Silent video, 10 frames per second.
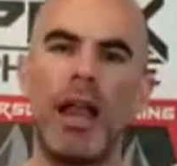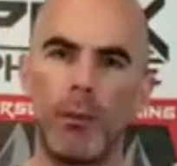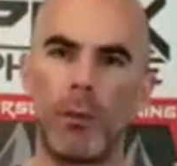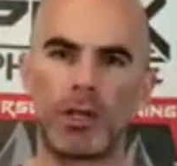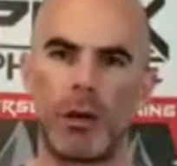And
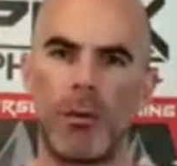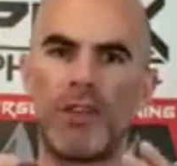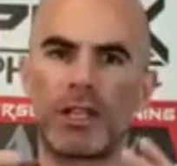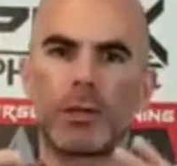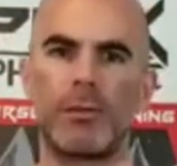when we're talking about
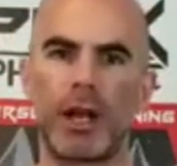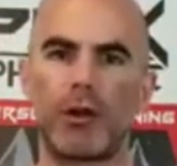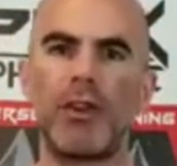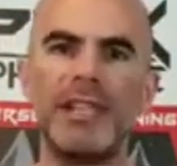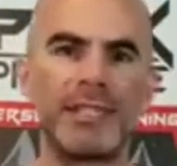vegetables, we're talking
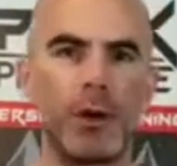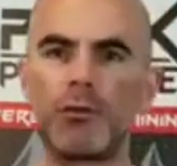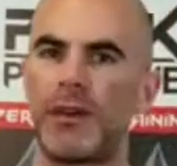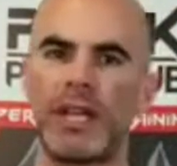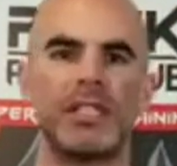about greens.
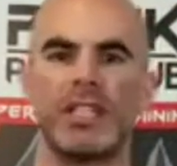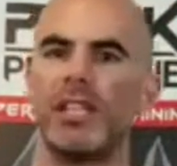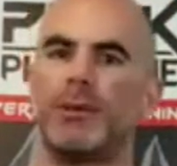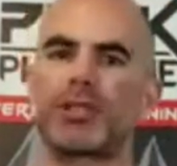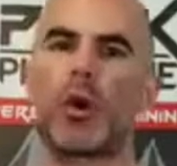Don't fucking just eat a
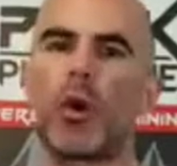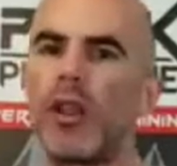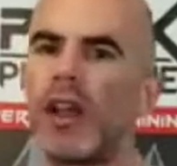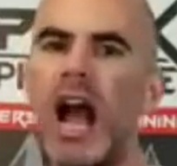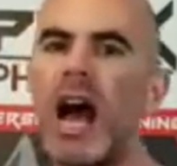bunch of corn on
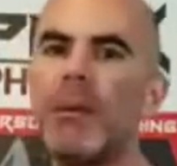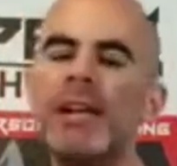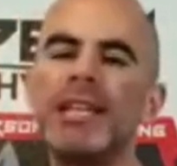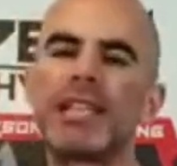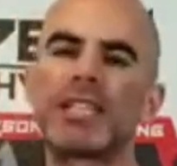the cob
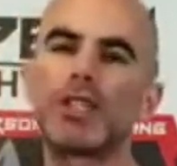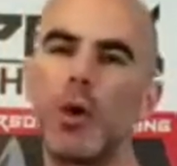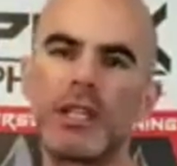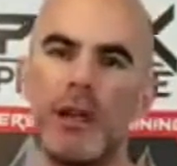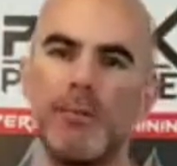that's
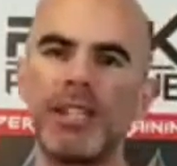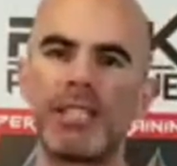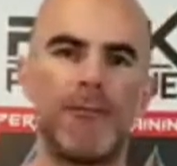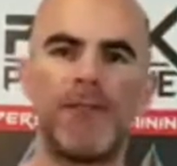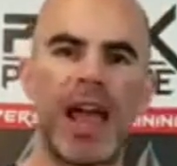soaked in a bunch
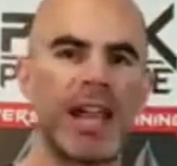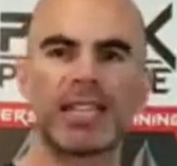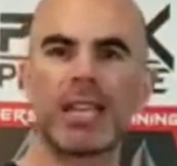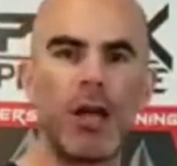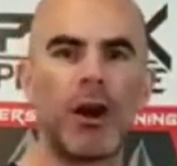of fat-ass,
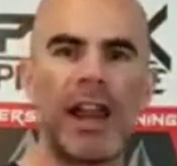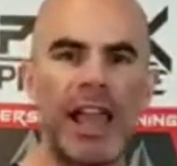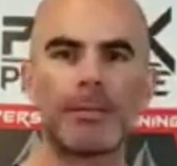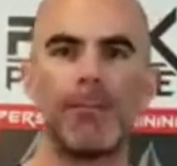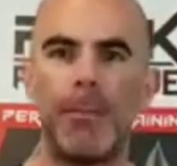
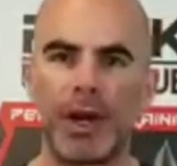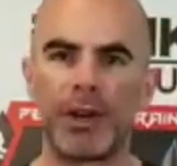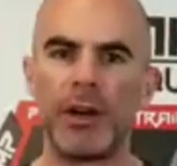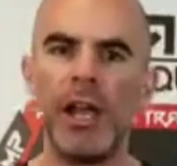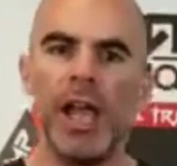lard-ass
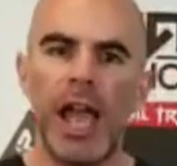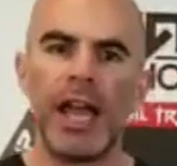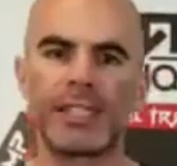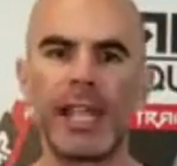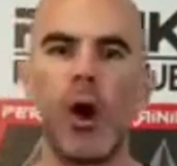butter and
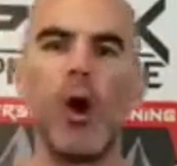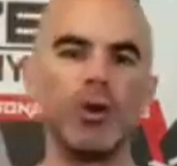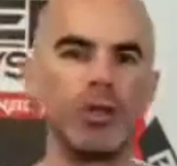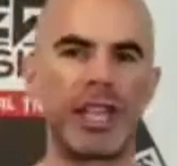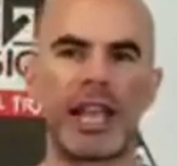say, oh,
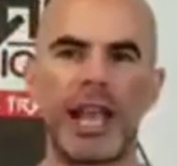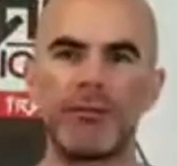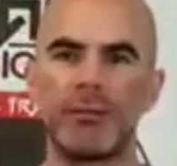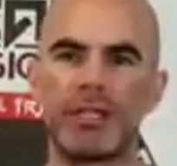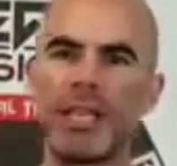you said I can
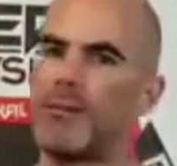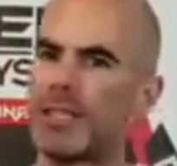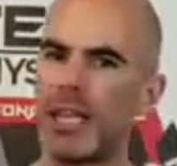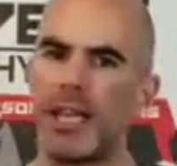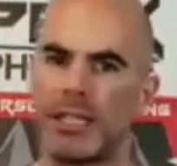have, Steve
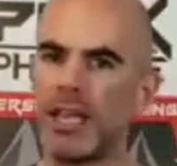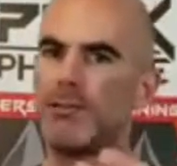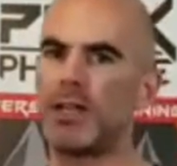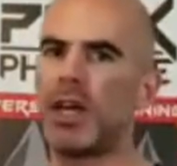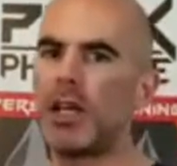said,
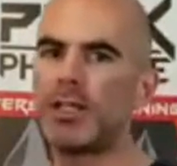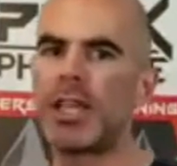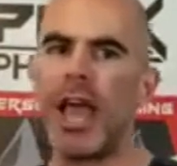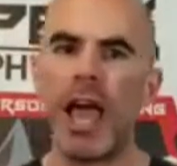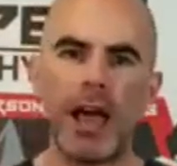Steve does
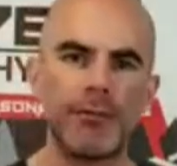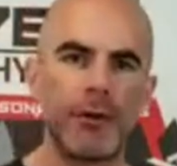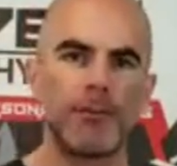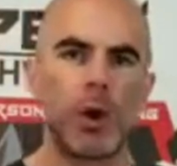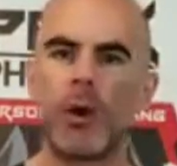have
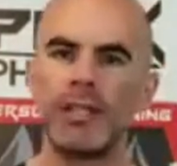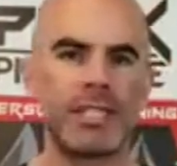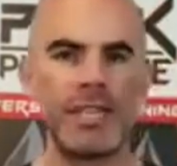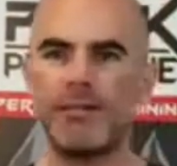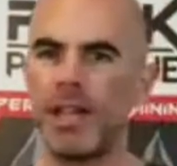corn.
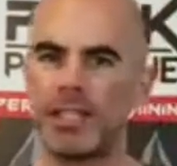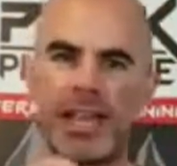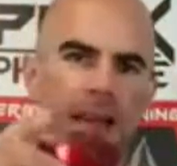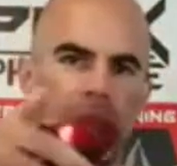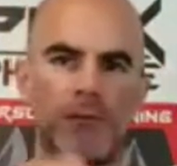Steve doesn't
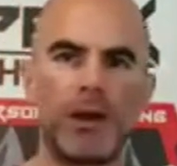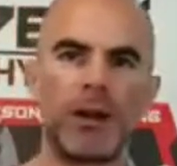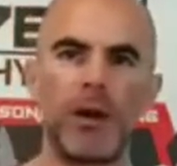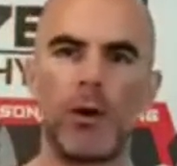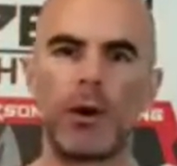have no fucking
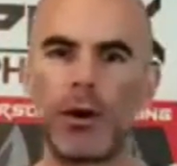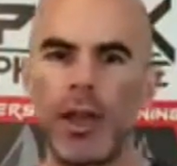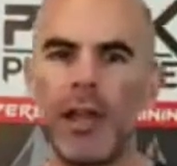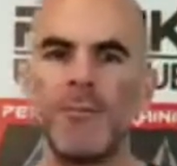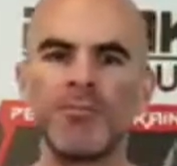corn,
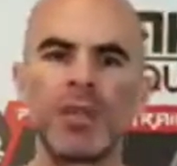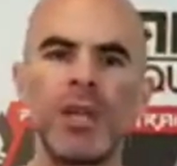okay?